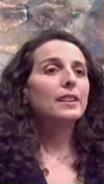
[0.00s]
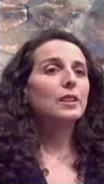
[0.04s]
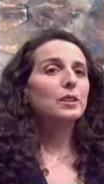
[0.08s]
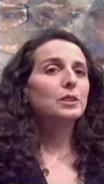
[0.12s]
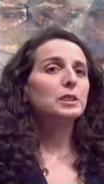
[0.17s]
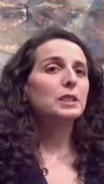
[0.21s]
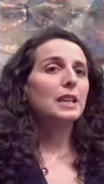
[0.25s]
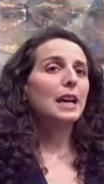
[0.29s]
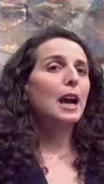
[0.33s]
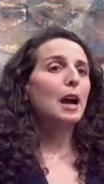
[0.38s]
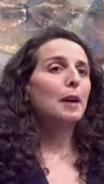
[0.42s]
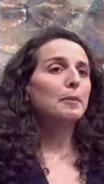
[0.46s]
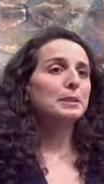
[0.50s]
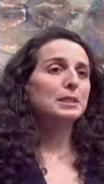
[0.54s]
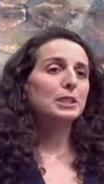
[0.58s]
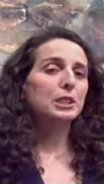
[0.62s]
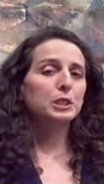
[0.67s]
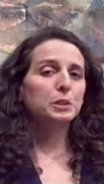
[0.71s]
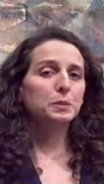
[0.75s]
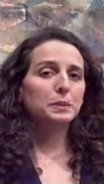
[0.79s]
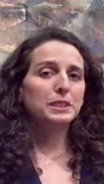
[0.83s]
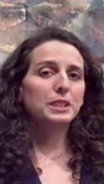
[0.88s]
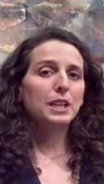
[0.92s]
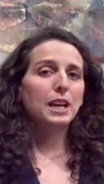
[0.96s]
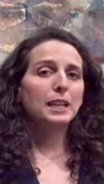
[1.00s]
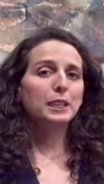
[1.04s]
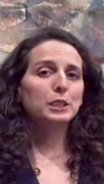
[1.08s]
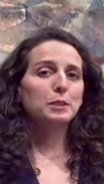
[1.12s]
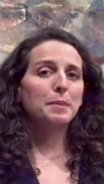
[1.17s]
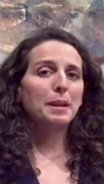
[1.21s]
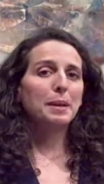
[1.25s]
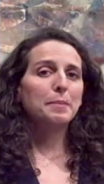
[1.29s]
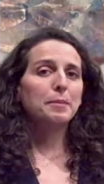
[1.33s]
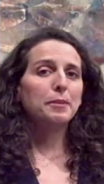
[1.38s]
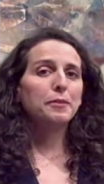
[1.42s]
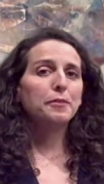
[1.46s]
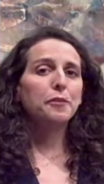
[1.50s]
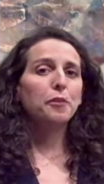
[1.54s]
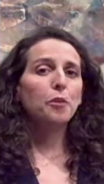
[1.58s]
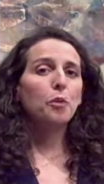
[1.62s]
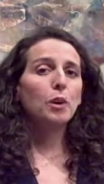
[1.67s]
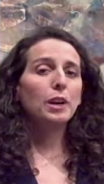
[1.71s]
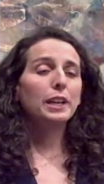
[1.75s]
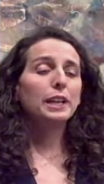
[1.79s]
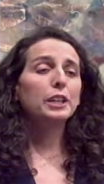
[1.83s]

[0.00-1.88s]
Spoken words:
those obstacles we talked about before.